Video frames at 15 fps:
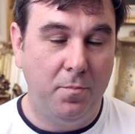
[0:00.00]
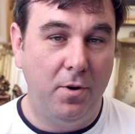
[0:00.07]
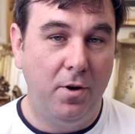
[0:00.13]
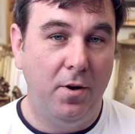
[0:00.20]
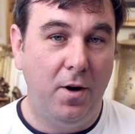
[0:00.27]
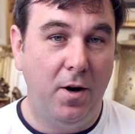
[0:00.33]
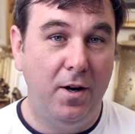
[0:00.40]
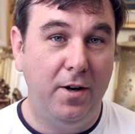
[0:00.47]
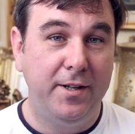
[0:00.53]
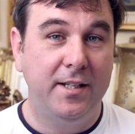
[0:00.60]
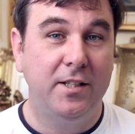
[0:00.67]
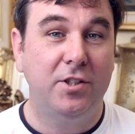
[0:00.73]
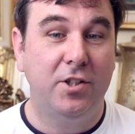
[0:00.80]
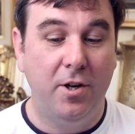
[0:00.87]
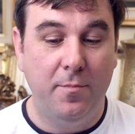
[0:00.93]
but I like
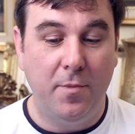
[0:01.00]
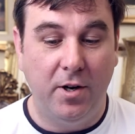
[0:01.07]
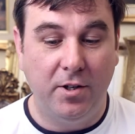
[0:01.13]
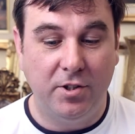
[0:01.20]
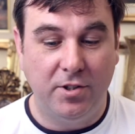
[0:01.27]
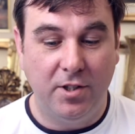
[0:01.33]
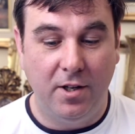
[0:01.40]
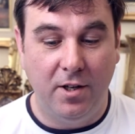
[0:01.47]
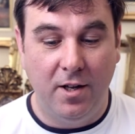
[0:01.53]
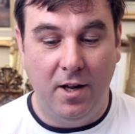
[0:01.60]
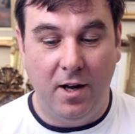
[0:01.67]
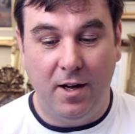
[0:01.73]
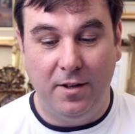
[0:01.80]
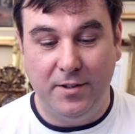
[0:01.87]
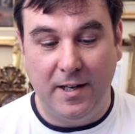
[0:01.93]
it so much that
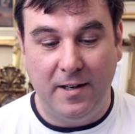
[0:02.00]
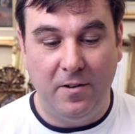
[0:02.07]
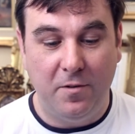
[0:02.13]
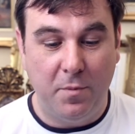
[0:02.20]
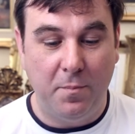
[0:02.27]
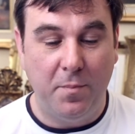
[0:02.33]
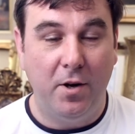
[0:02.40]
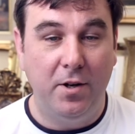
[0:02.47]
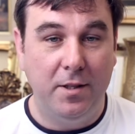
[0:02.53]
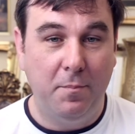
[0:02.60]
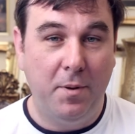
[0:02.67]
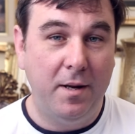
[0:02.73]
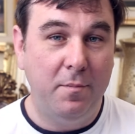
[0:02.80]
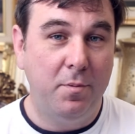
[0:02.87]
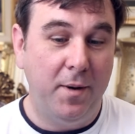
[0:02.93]
I'll definitely be buying the
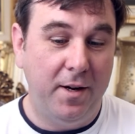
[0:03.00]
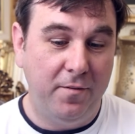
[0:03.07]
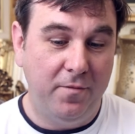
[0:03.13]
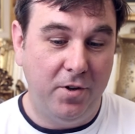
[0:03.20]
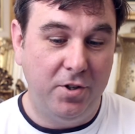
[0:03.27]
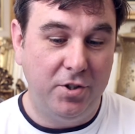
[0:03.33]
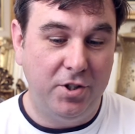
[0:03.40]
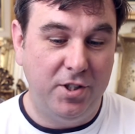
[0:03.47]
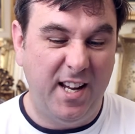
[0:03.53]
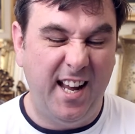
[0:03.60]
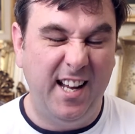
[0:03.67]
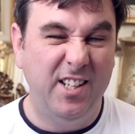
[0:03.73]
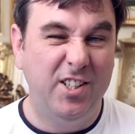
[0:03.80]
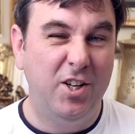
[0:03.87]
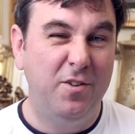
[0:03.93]
paperback version
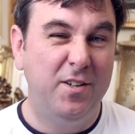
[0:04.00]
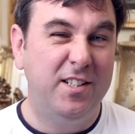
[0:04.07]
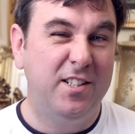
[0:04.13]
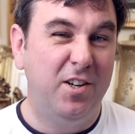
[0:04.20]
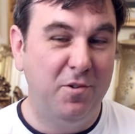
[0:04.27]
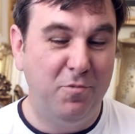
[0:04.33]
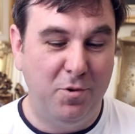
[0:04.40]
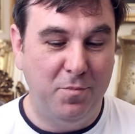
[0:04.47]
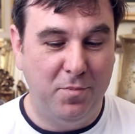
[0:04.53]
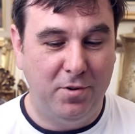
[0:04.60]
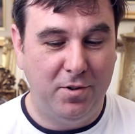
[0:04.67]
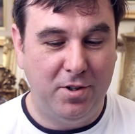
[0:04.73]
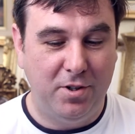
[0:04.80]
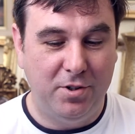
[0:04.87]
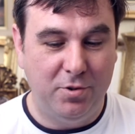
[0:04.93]
and Tony's Lightroom
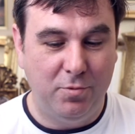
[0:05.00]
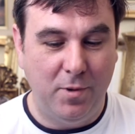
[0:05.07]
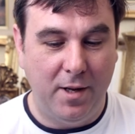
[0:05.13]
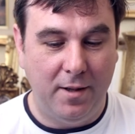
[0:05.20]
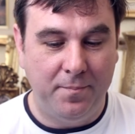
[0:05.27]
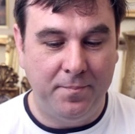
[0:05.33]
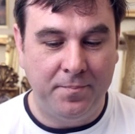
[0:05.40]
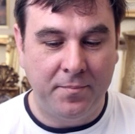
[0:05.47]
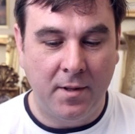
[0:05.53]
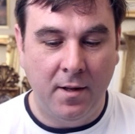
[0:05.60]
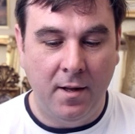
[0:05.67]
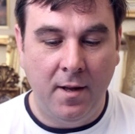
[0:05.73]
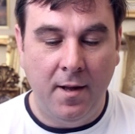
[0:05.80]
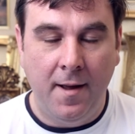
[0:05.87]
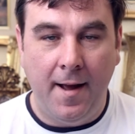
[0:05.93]
book as well.
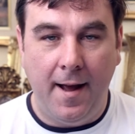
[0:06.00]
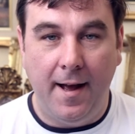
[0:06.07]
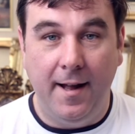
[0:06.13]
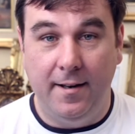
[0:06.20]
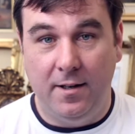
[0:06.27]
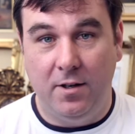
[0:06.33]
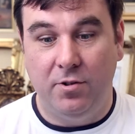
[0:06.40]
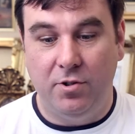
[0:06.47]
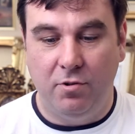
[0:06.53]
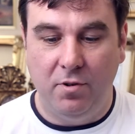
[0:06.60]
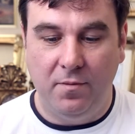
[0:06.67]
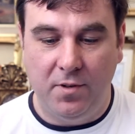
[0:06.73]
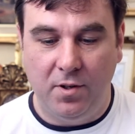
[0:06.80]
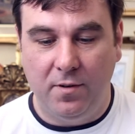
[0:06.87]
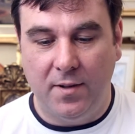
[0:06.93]
And then I'll do a
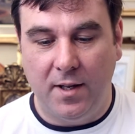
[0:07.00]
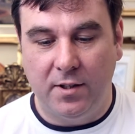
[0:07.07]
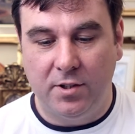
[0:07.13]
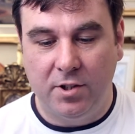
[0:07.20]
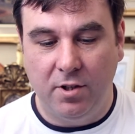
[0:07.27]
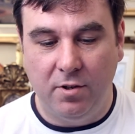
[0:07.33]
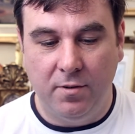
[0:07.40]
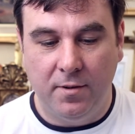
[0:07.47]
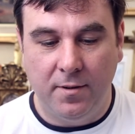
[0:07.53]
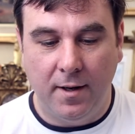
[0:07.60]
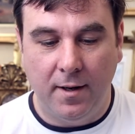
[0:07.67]
review of that soon.